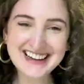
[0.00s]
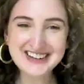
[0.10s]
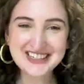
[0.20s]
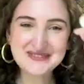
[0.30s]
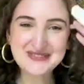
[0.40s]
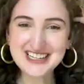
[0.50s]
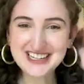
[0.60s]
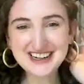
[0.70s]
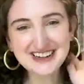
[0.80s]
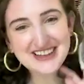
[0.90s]
great to be
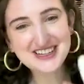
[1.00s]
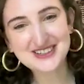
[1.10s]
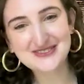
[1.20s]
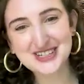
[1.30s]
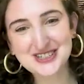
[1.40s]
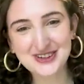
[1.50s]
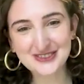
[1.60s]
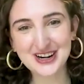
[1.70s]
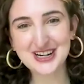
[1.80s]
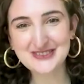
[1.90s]
here. Thanks so much for
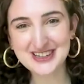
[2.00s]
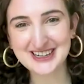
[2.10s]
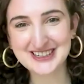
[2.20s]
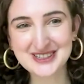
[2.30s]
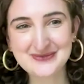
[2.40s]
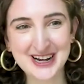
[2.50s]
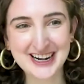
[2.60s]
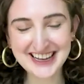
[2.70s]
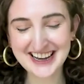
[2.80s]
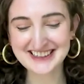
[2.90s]
inviting me onto the
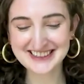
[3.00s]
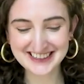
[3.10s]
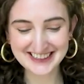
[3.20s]
podcast.